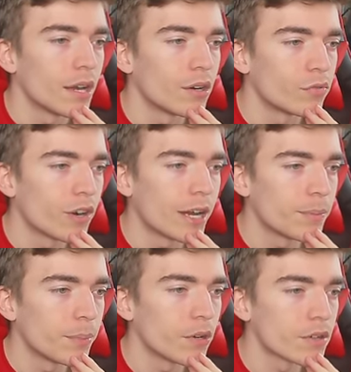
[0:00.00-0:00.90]
A
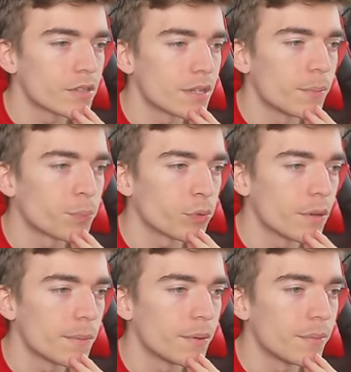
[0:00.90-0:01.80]
rat box, a
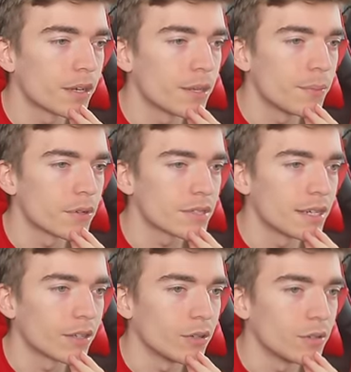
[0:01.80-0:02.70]
premium monkey box,
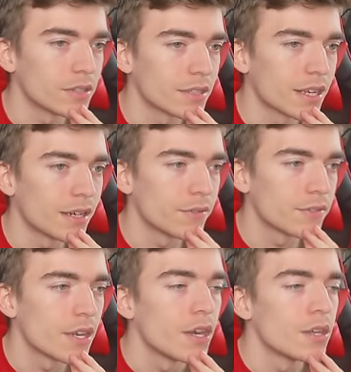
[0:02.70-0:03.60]
and a golden gift.